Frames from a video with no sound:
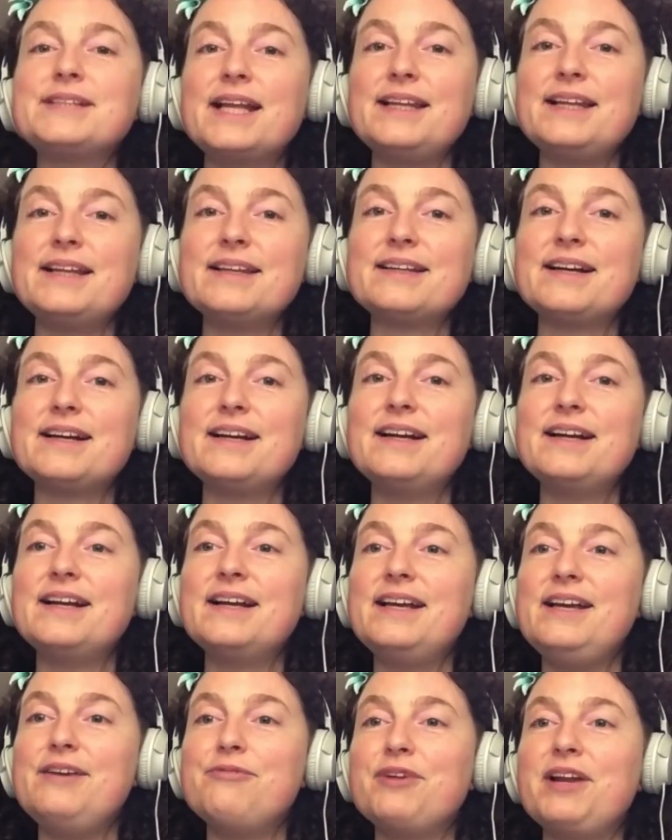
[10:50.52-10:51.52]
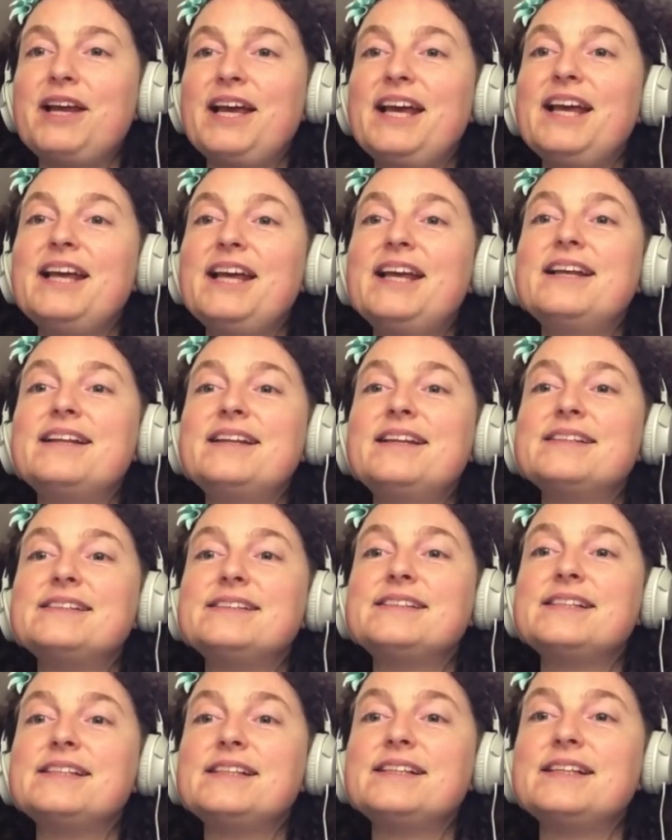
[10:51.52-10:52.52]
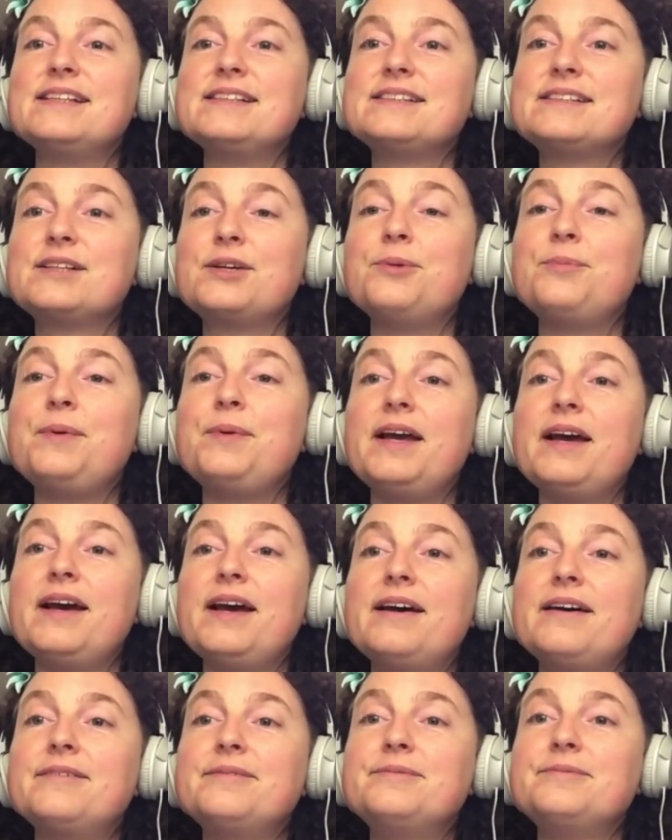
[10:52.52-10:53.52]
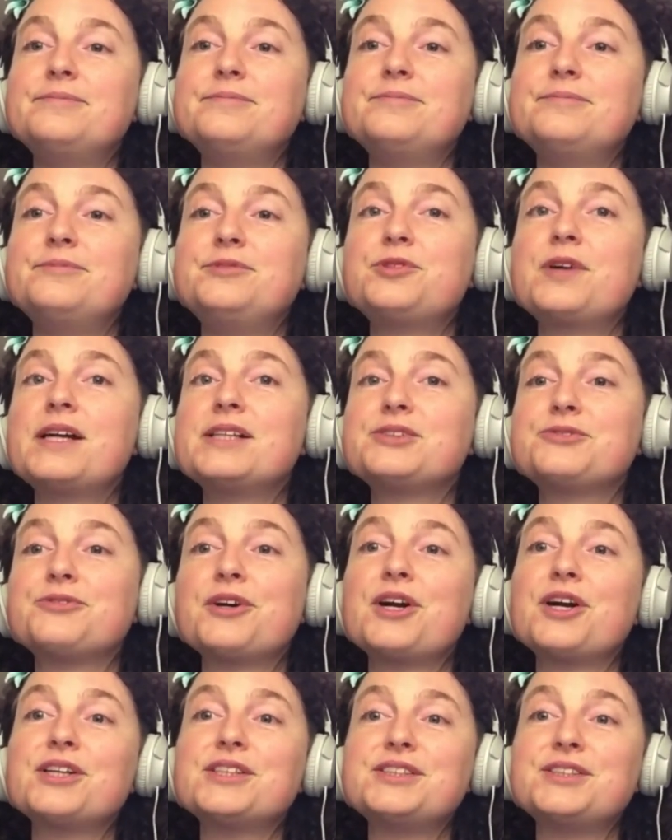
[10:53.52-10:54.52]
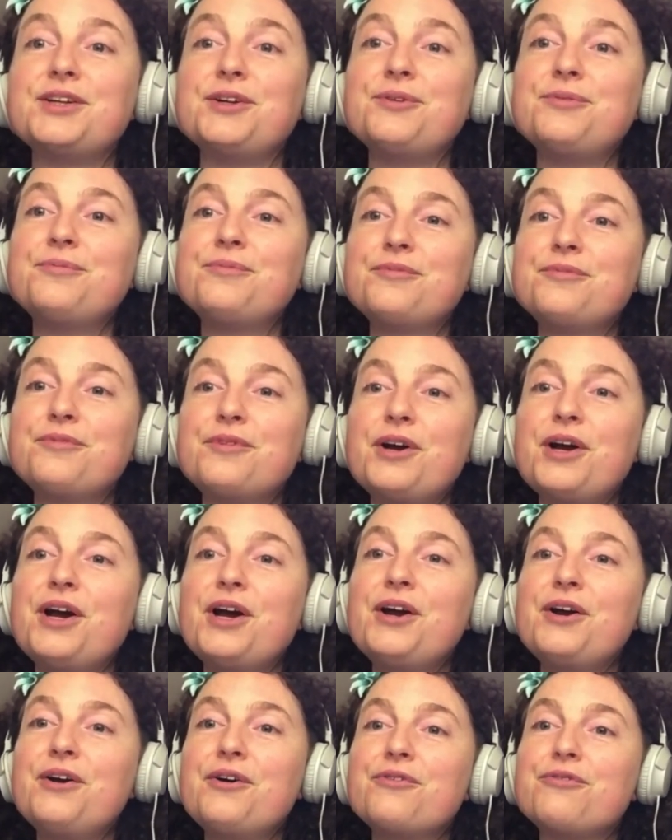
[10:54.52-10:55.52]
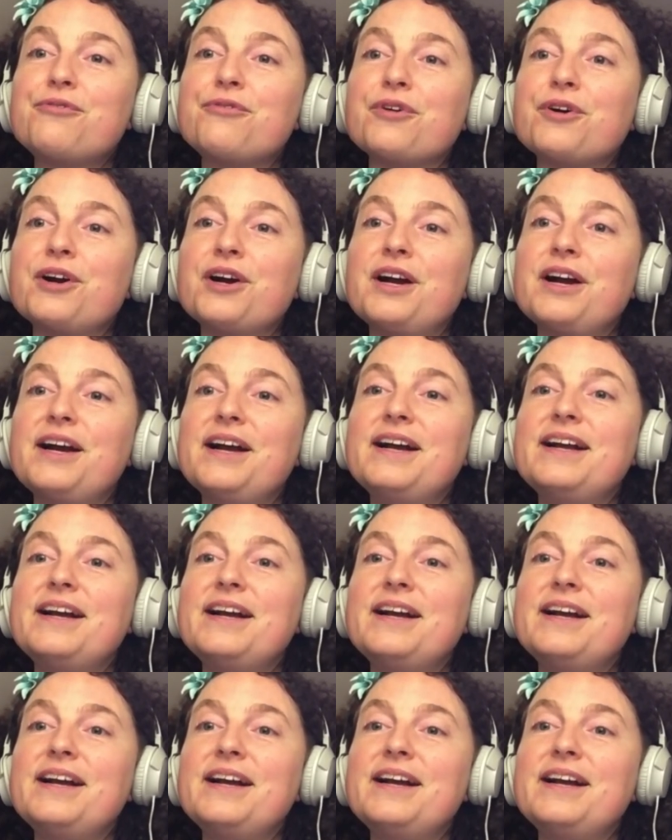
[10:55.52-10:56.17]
the other evening, this could be a dress rehearsal for